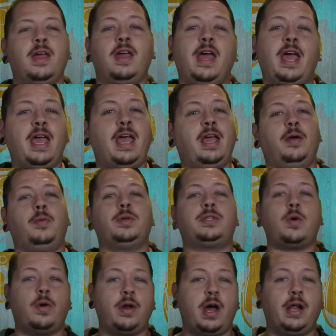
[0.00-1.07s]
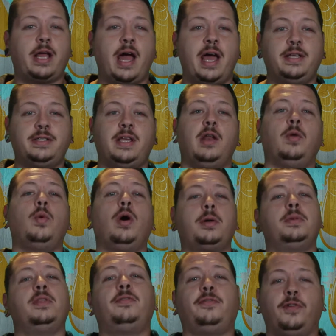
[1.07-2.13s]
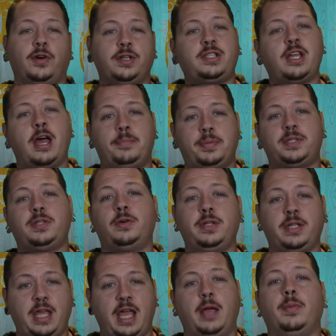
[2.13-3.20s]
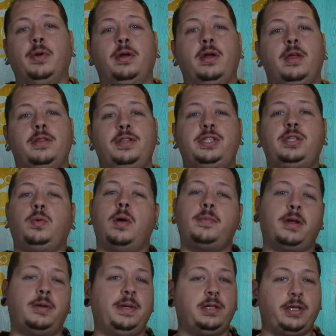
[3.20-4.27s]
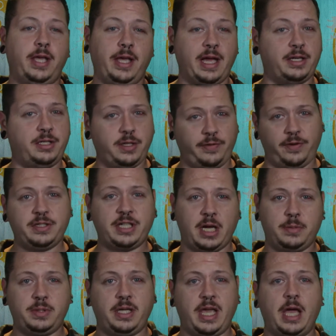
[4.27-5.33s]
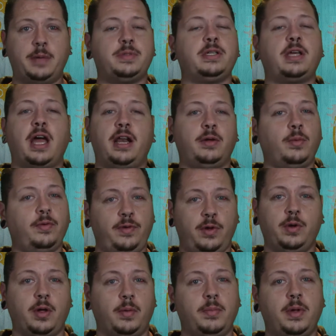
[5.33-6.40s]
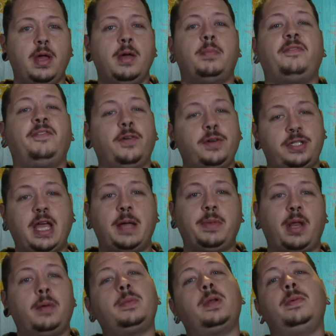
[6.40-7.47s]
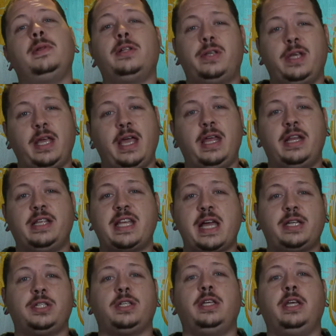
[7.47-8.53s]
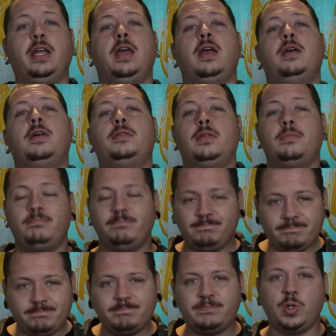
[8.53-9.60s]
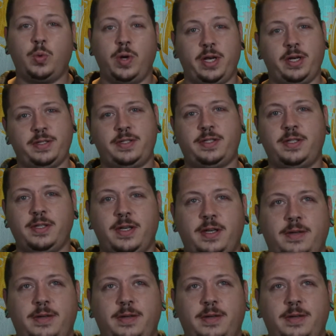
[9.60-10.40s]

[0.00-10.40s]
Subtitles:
Hey, what's going on guys, and welcome to the first episode of The Gamer. This is where I'm going to be looking at different types of games and kind of reviewing them. My first game that I'm going to be looking at is actually The Witness.